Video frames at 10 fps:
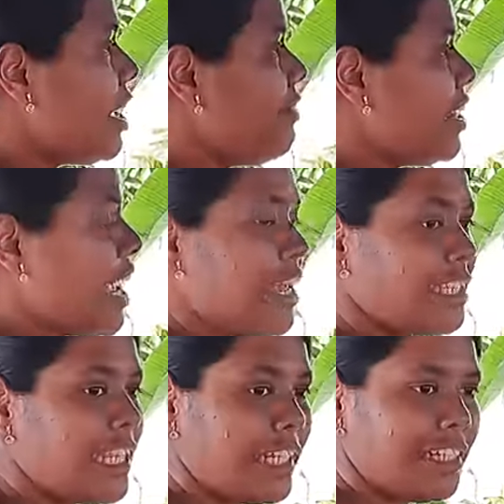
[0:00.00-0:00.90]
When I
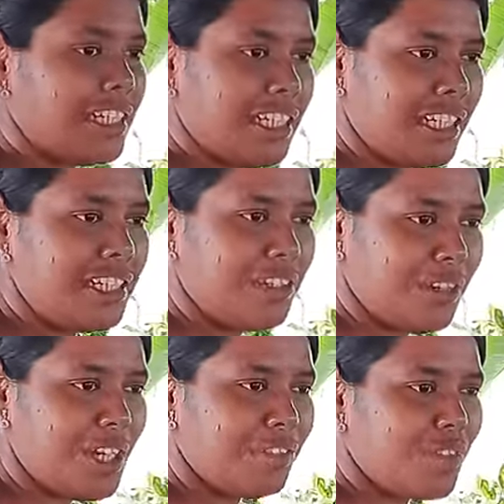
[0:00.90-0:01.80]
started hearing the
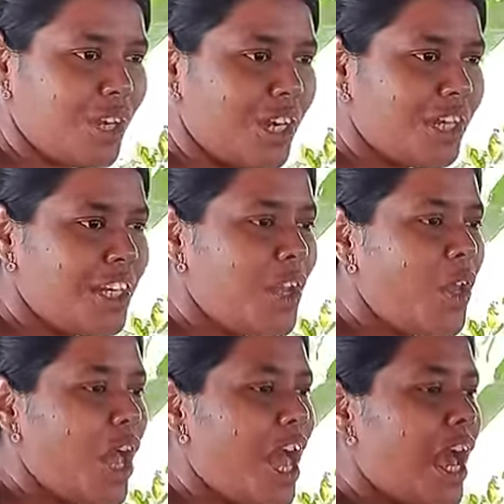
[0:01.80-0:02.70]
word of God,
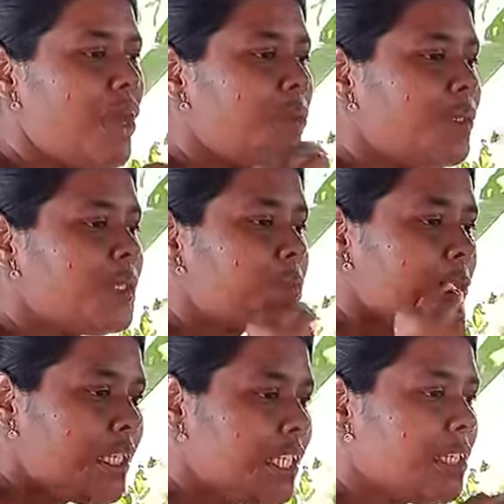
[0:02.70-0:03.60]
I would
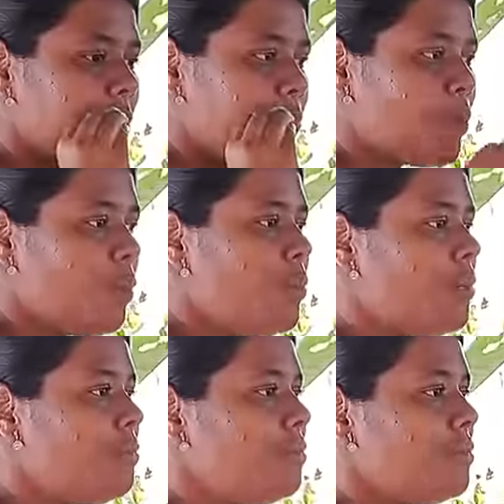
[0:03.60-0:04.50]
speak the
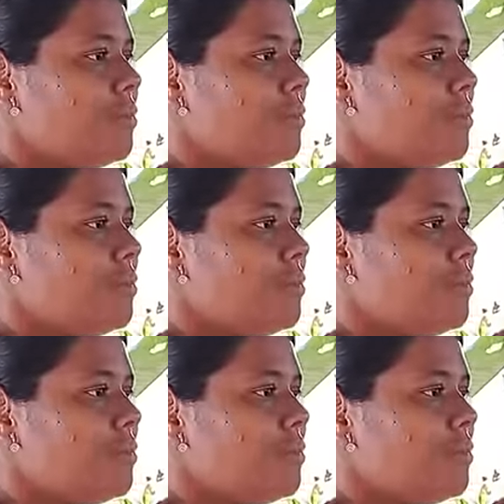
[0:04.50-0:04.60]
problem